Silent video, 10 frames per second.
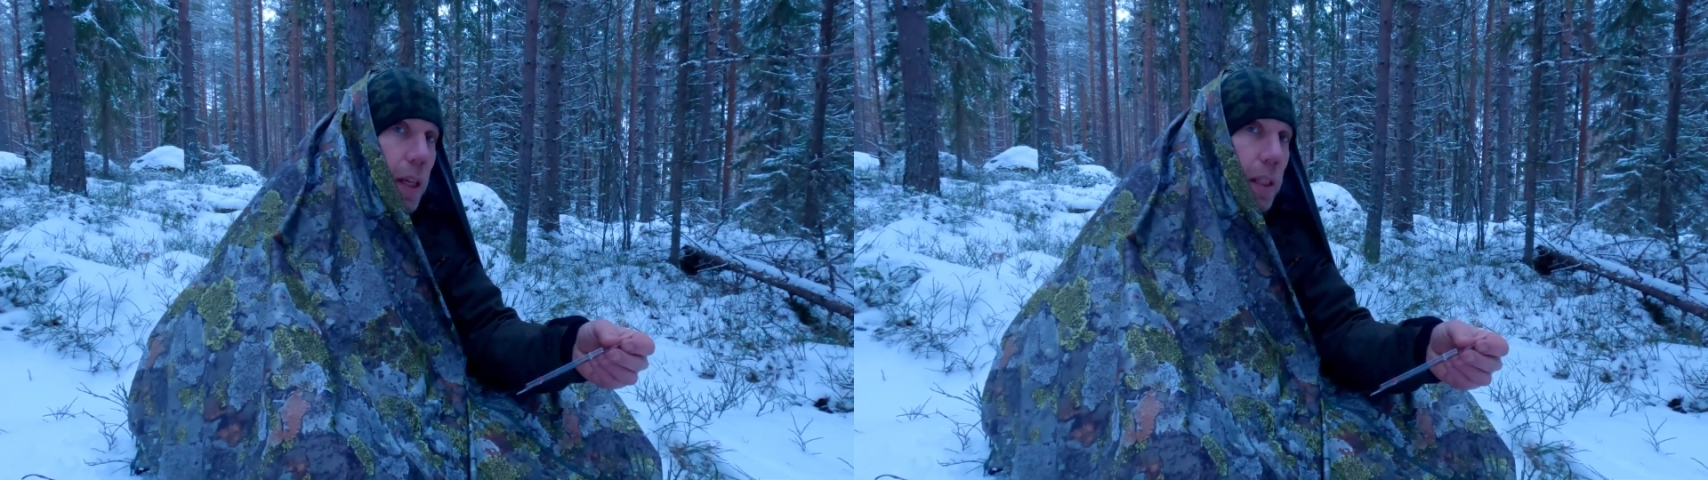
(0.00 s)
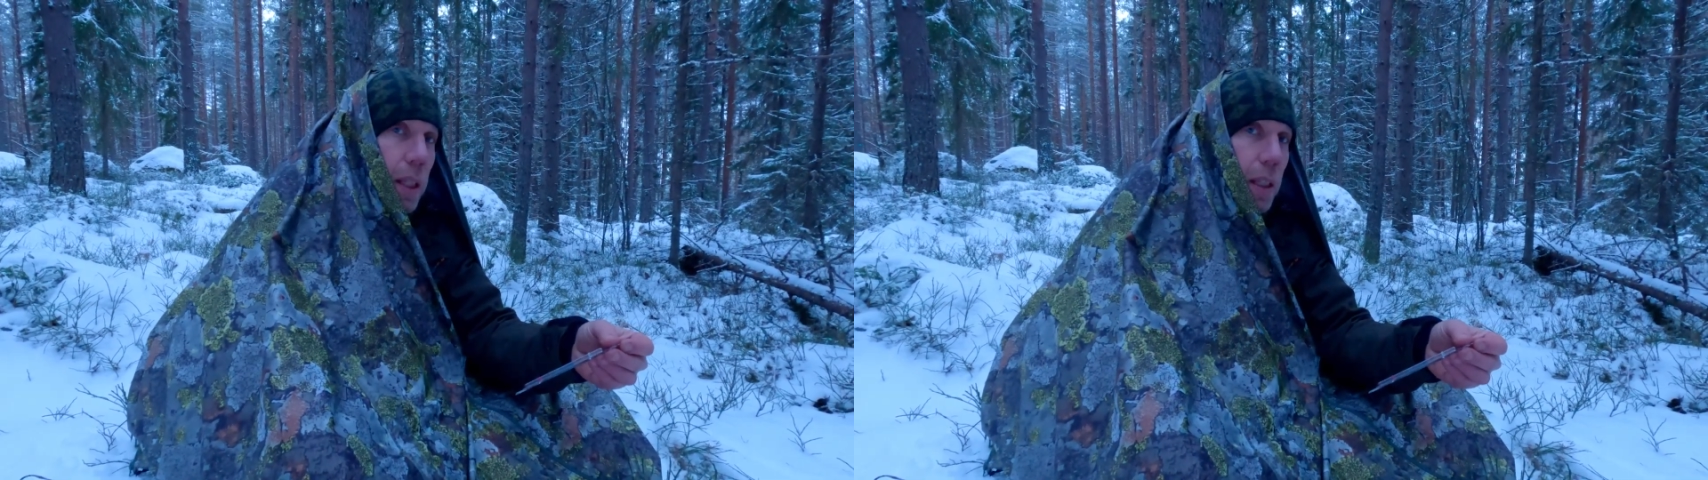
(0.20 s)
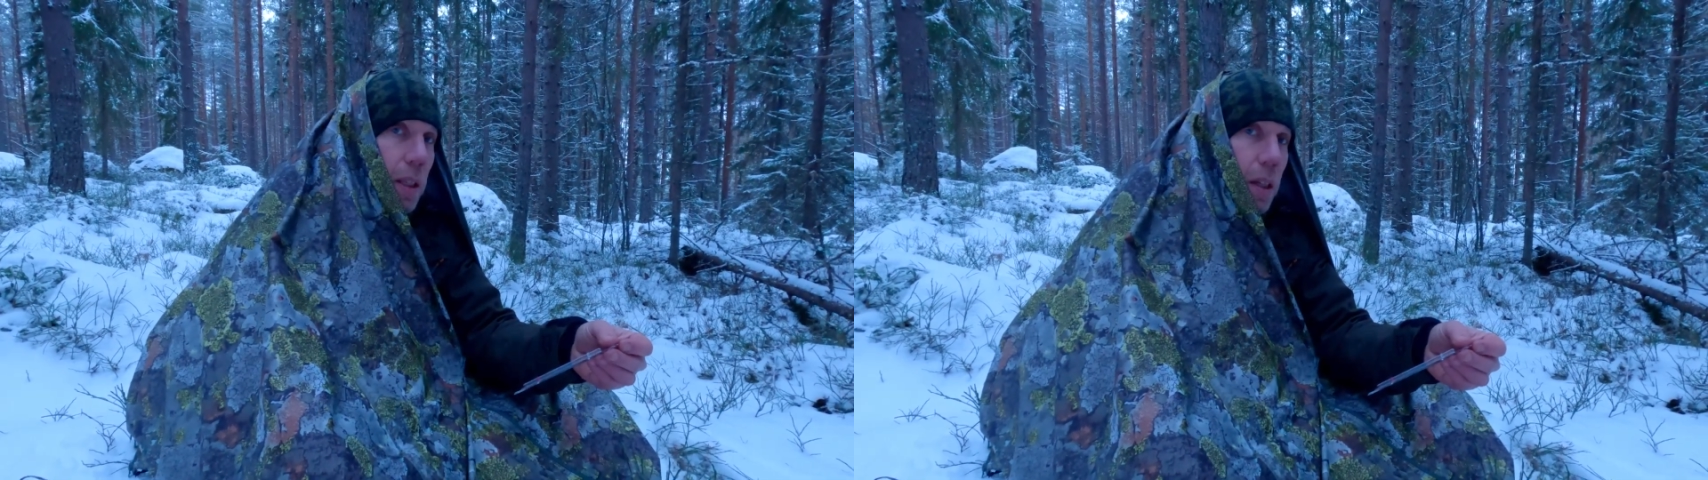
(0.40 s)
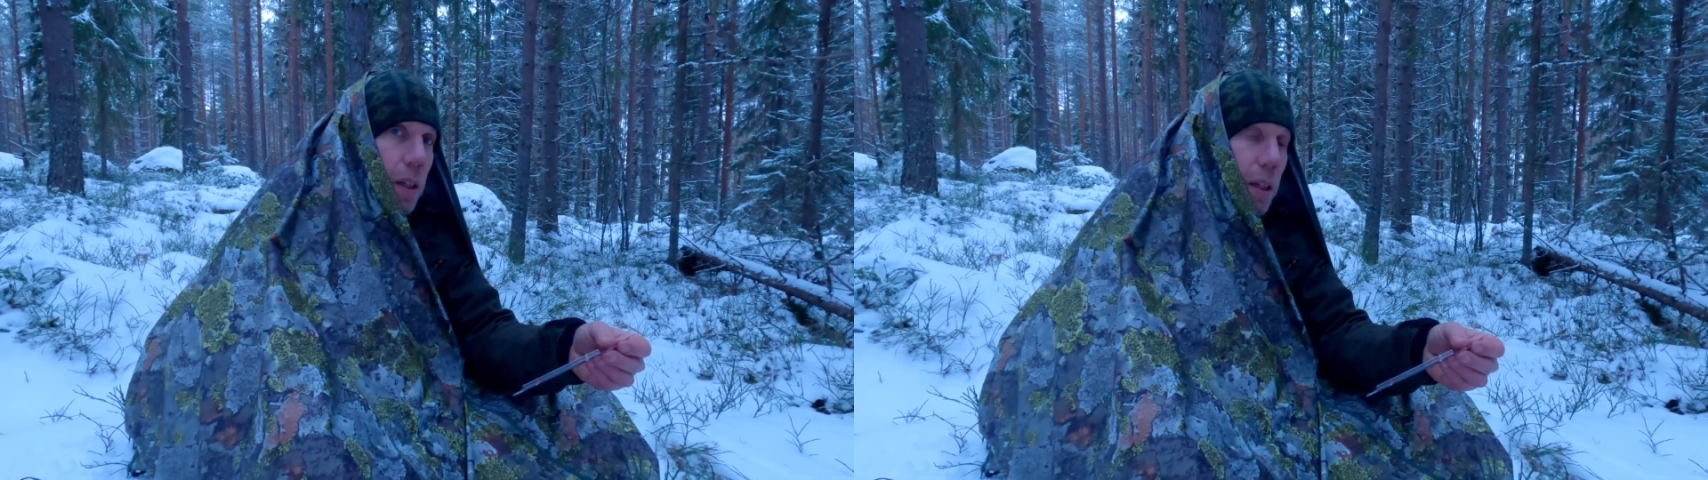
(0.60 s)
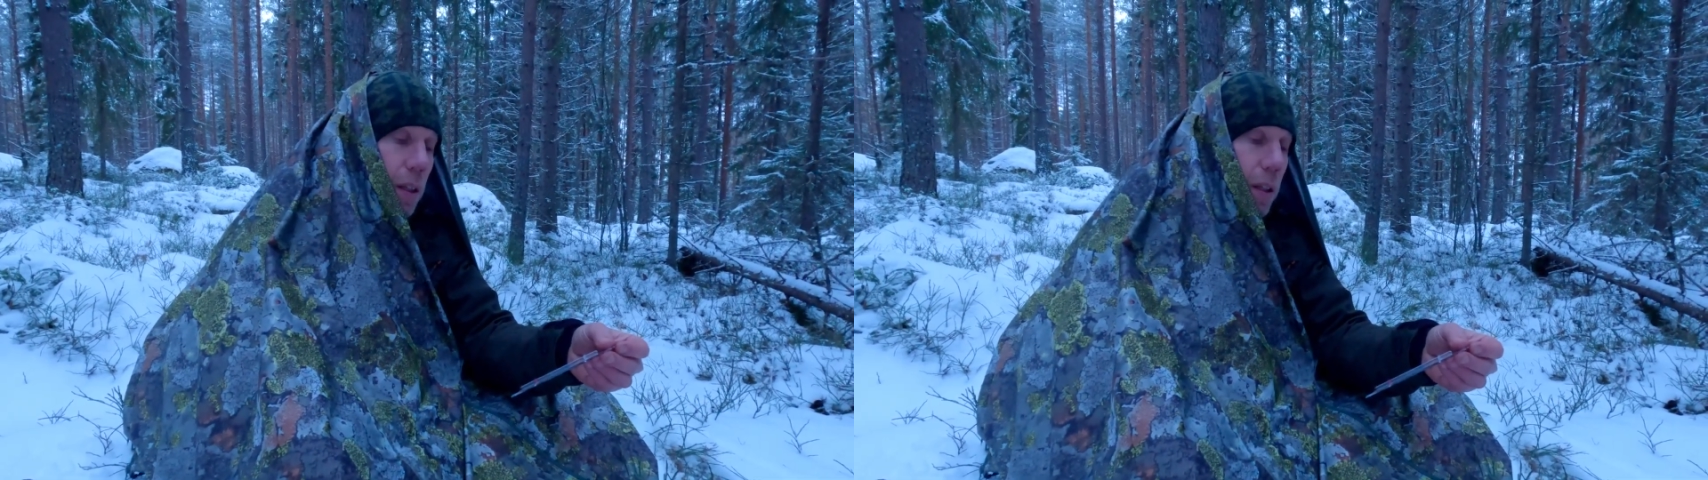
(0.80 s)
this is a
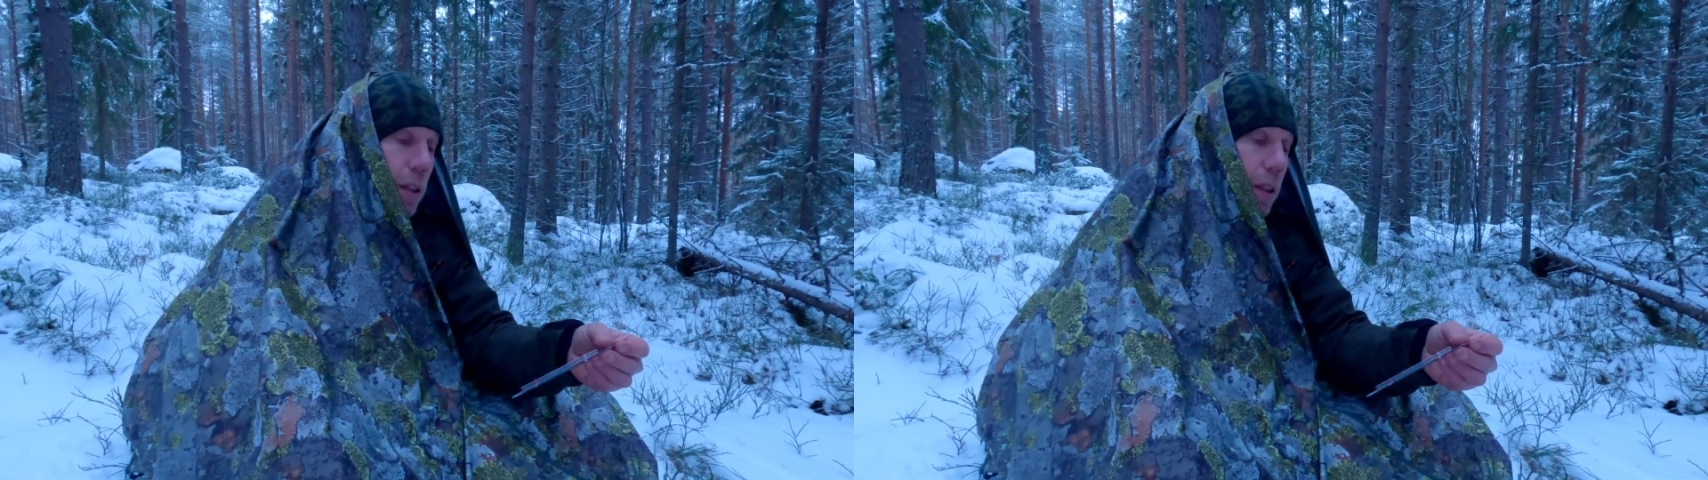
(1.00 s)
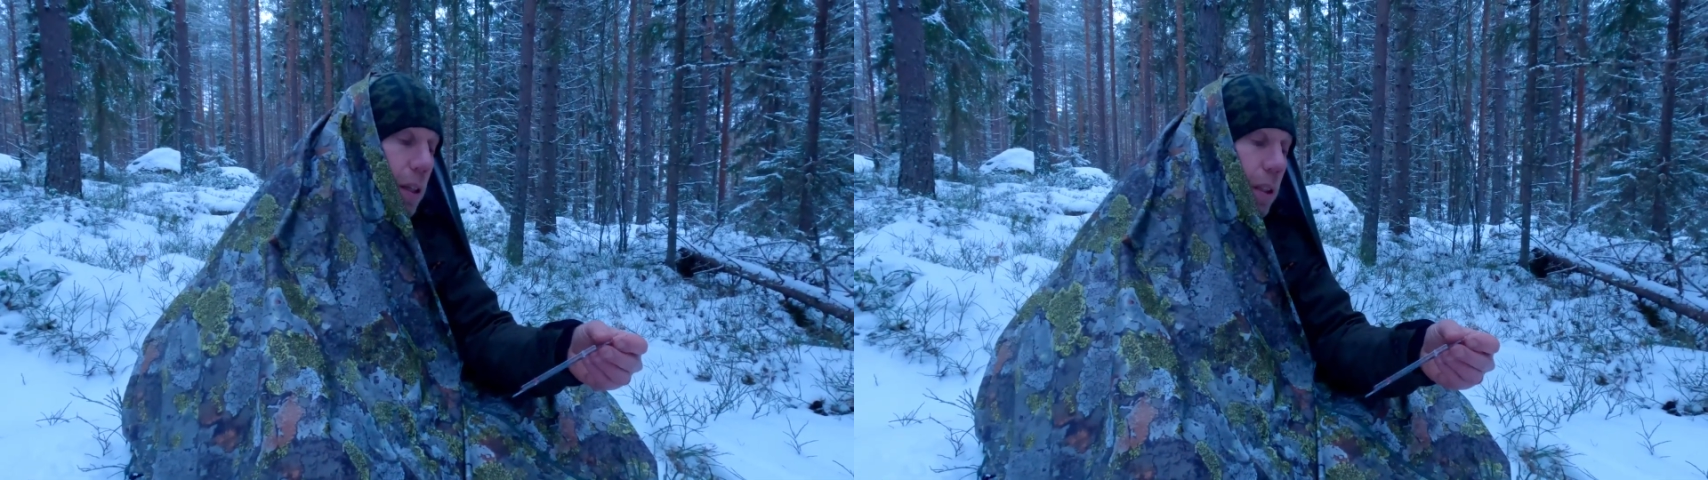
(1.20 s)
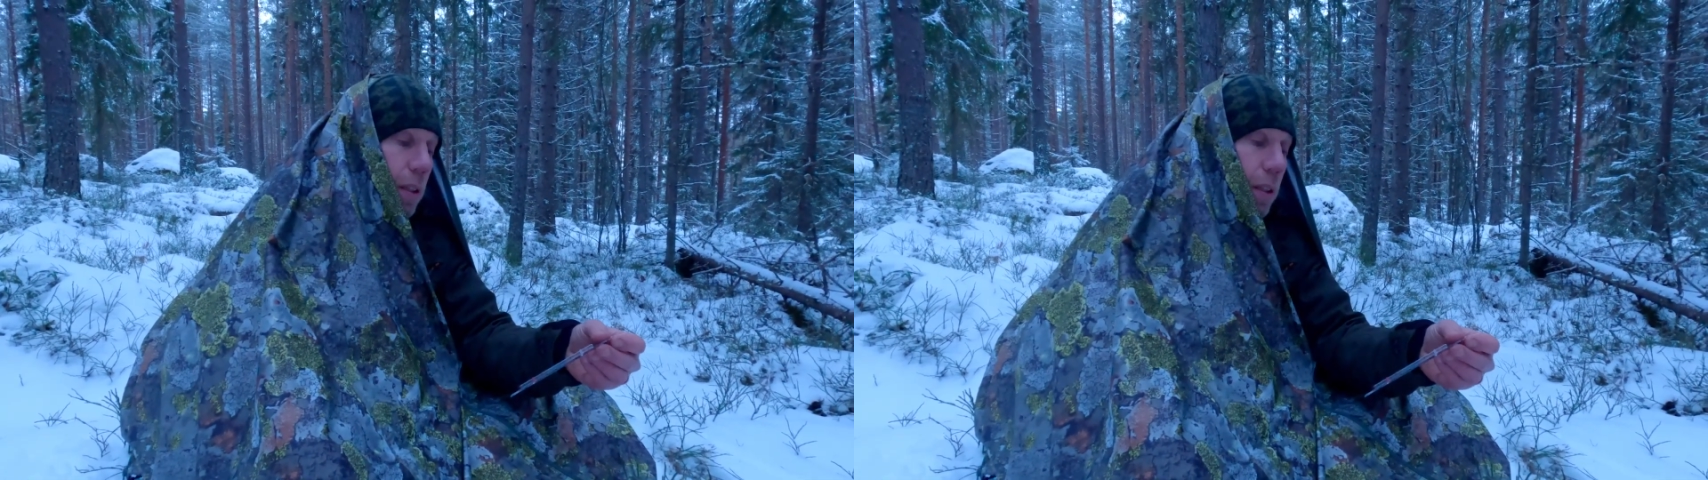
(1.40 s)
good